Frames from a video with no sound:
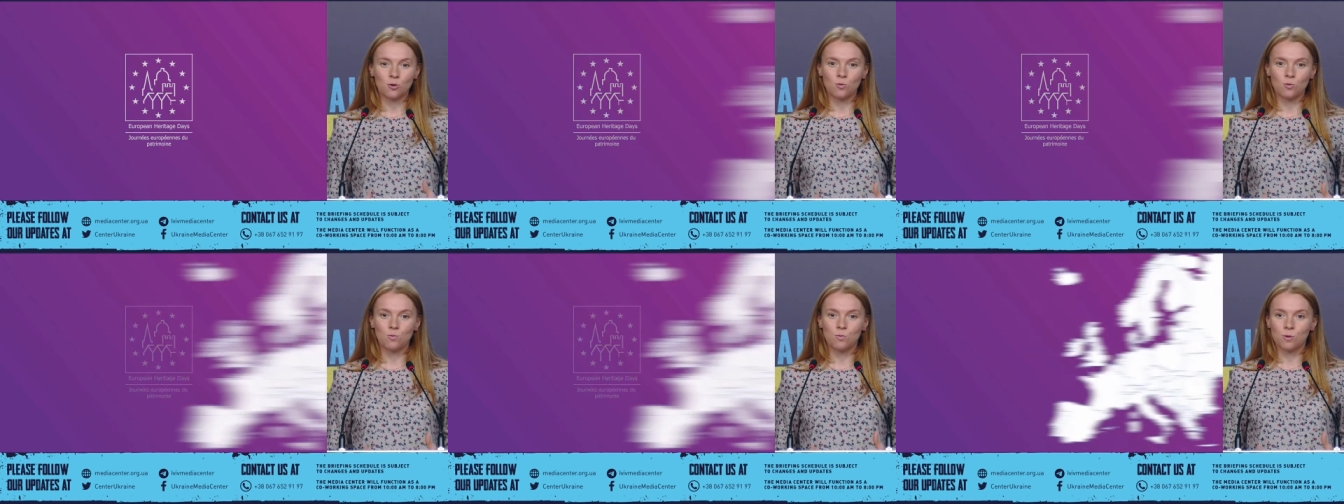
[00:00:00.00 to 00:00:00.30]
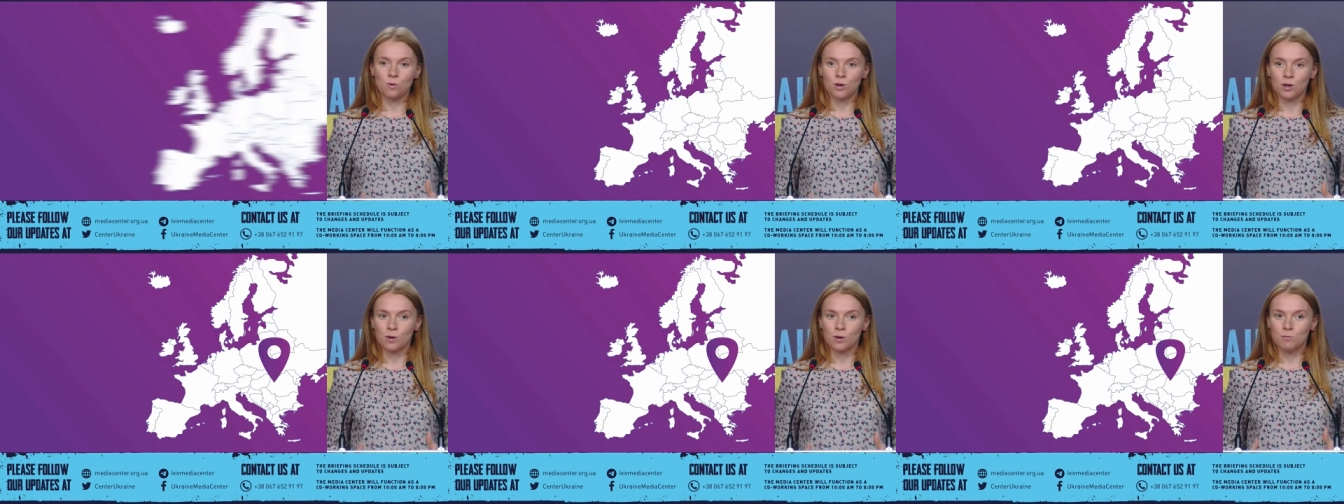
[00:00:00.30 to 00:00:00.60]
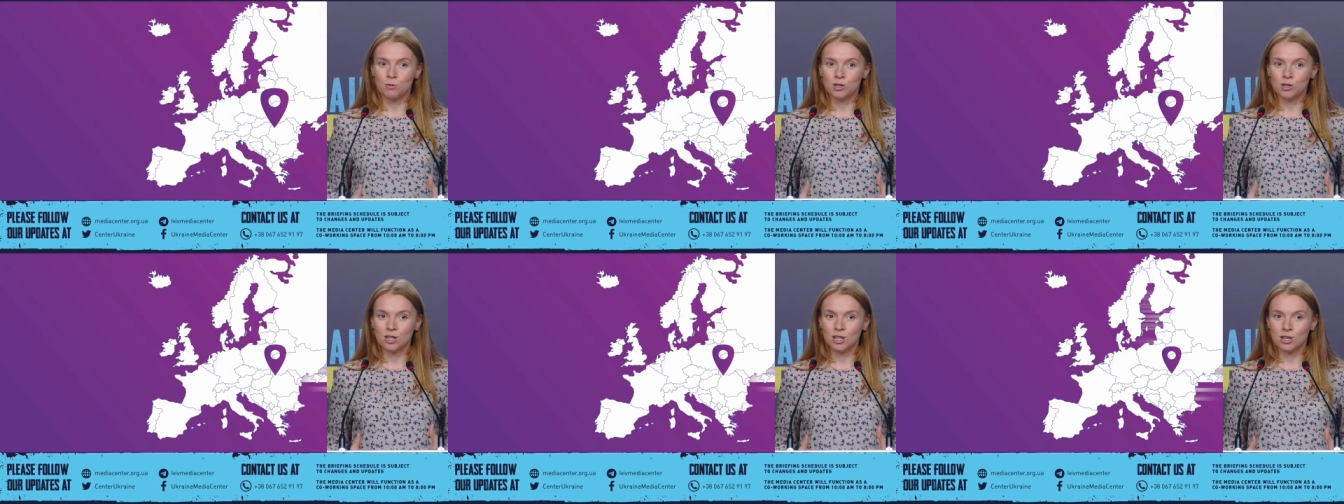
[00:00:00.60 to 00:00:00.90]

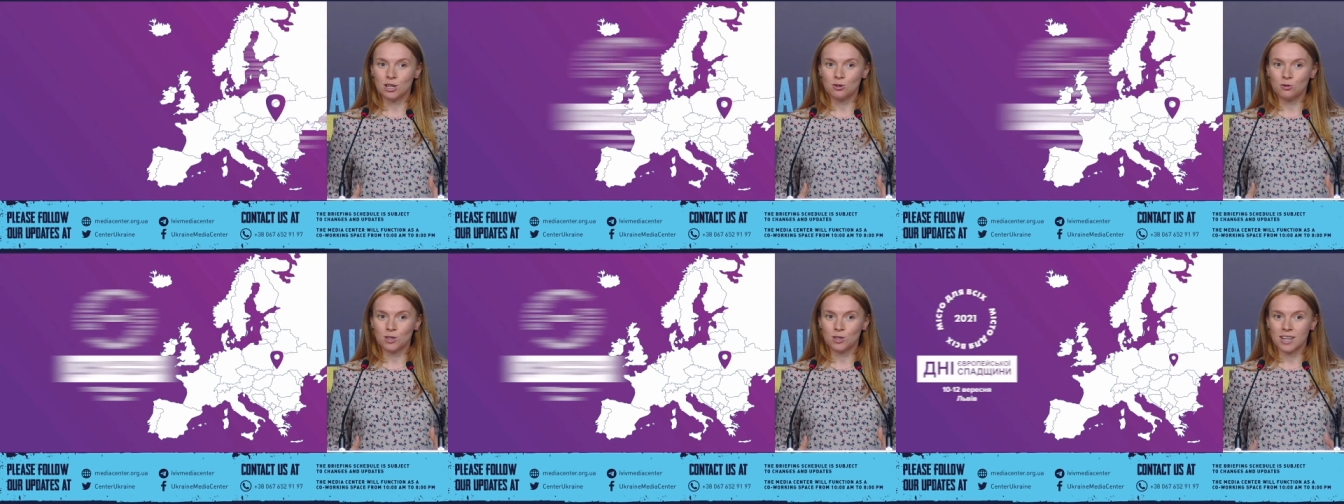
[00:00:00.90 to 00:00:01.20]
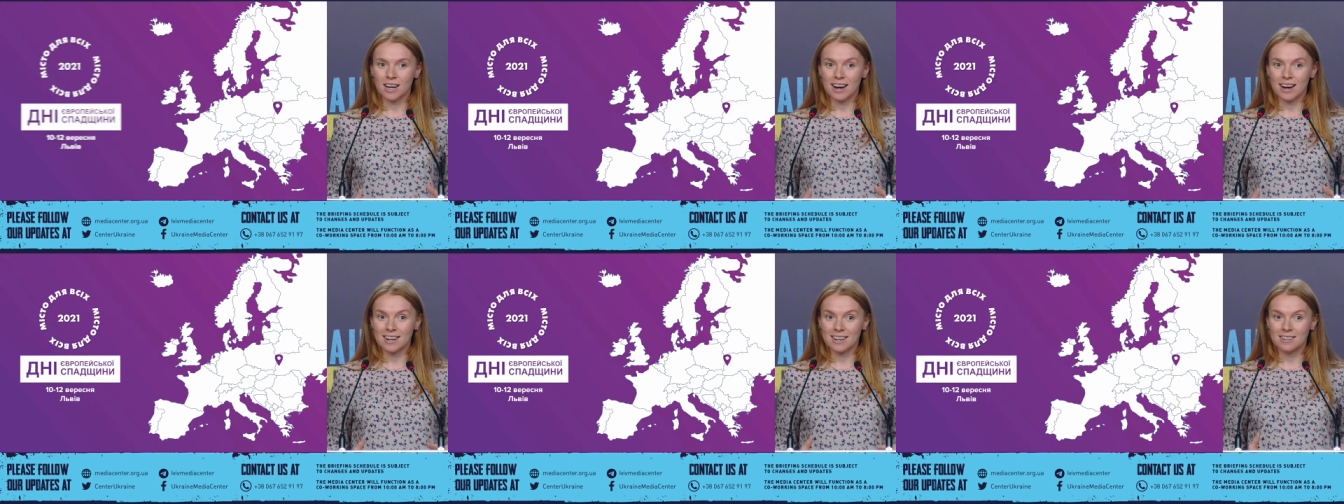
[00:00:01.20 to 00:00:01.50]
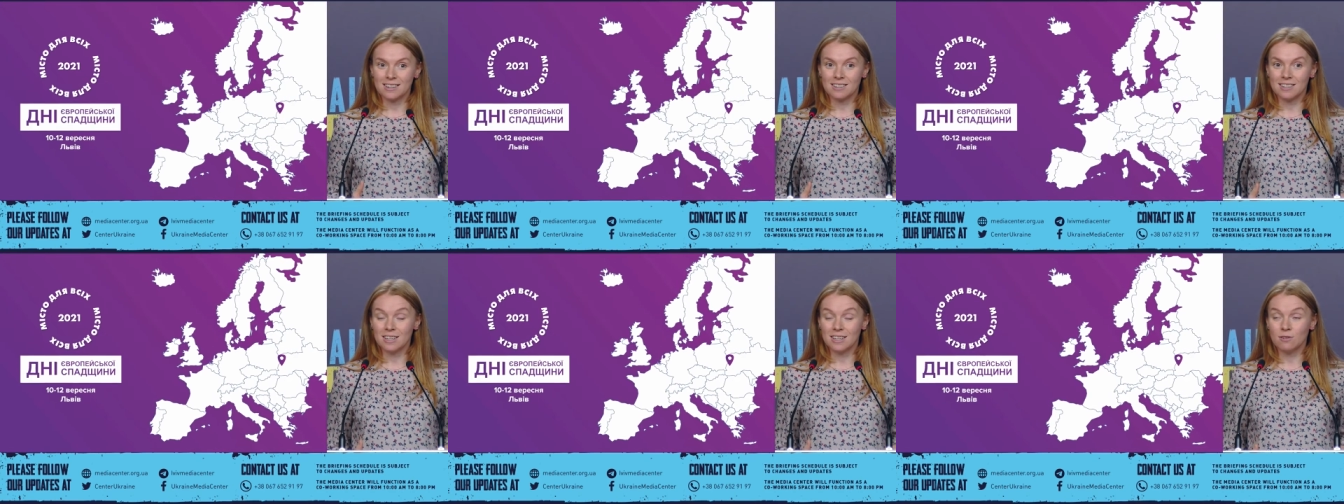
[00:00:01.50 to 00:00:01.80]
This cultural
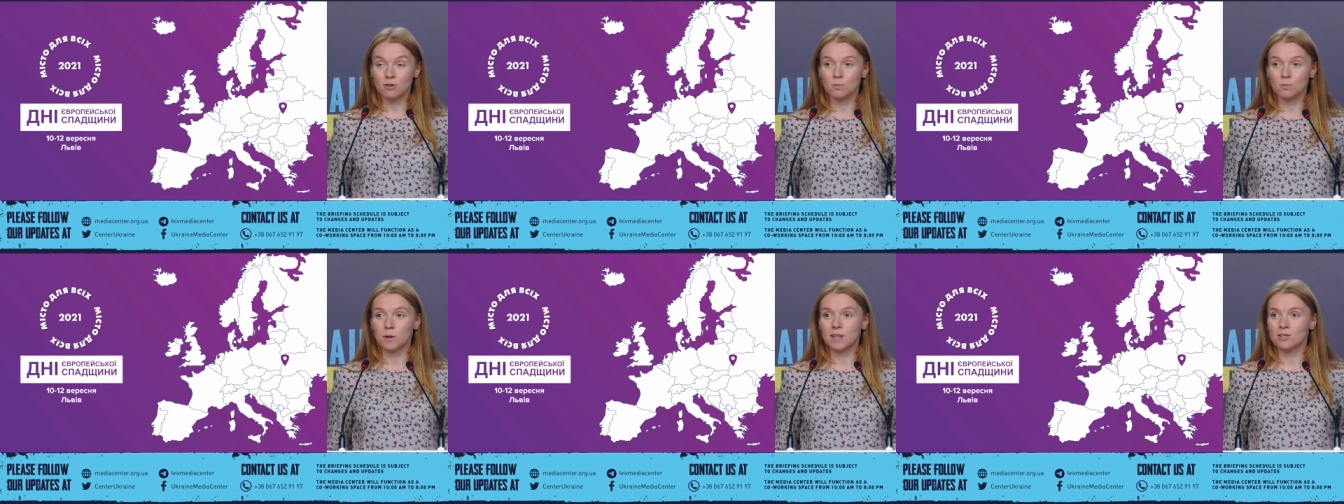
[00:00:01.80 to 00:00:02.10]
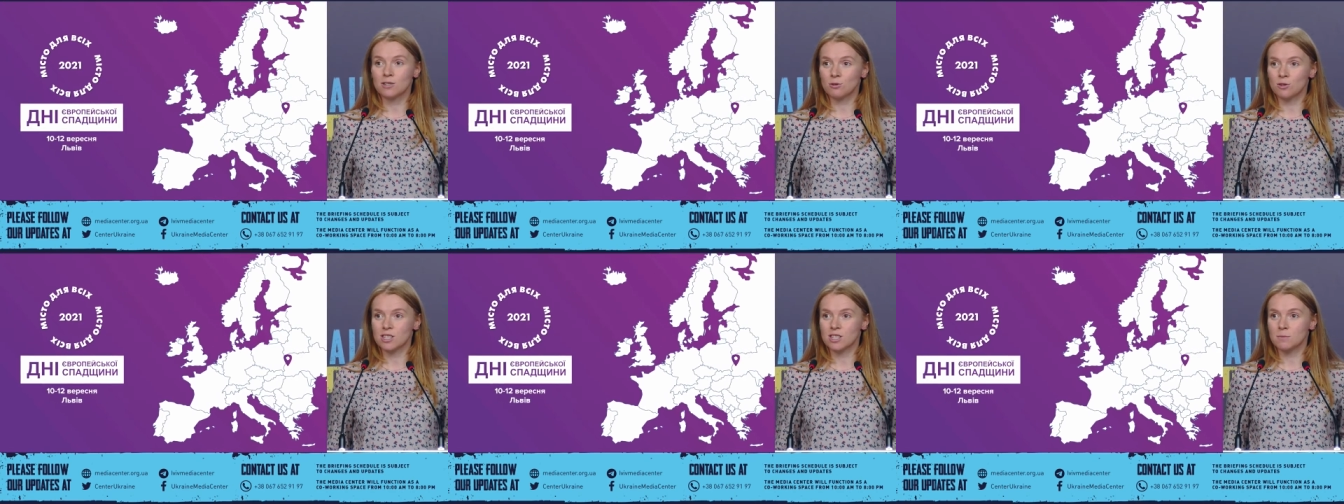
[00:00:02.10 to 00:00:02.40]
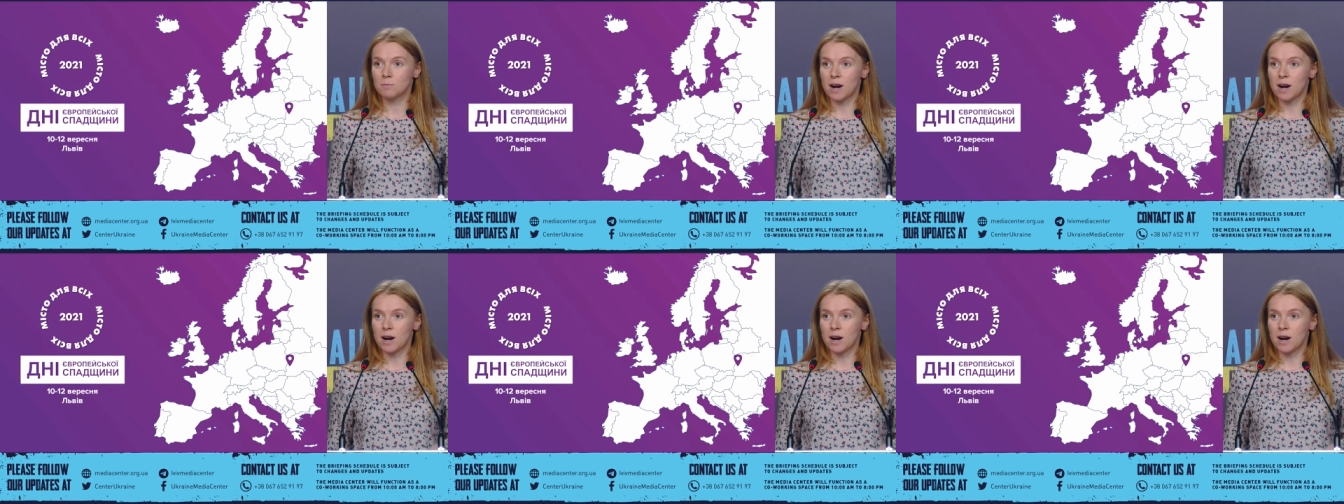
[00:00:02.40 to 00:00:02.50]
exchange